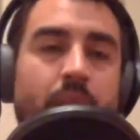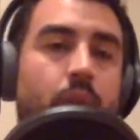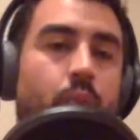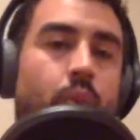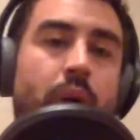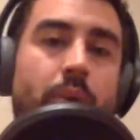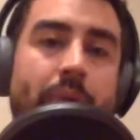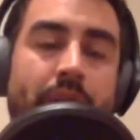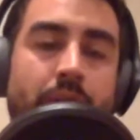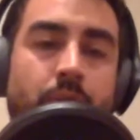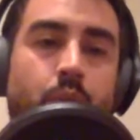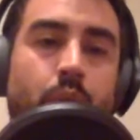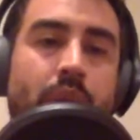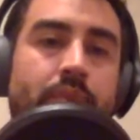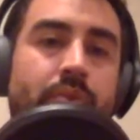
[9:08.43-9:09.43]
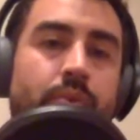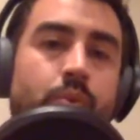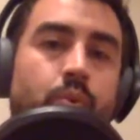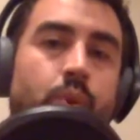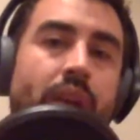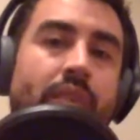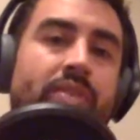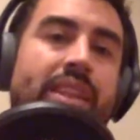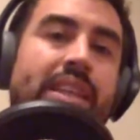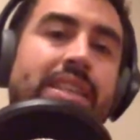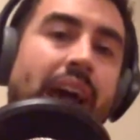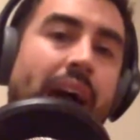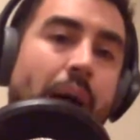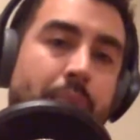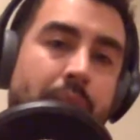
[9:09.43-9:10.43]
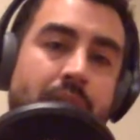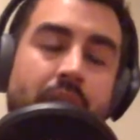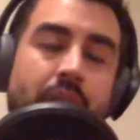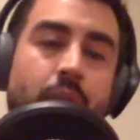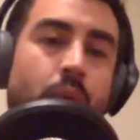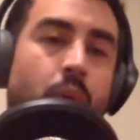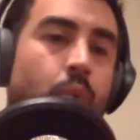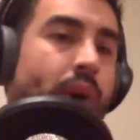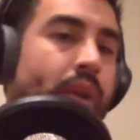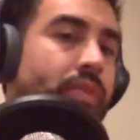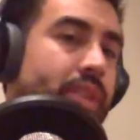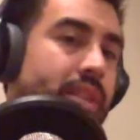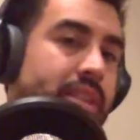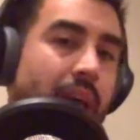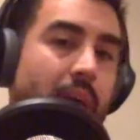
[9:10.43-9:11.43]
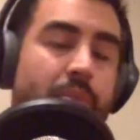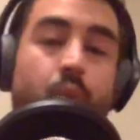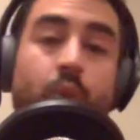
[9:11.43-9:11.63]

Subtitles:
What if this happened? And what if this happened?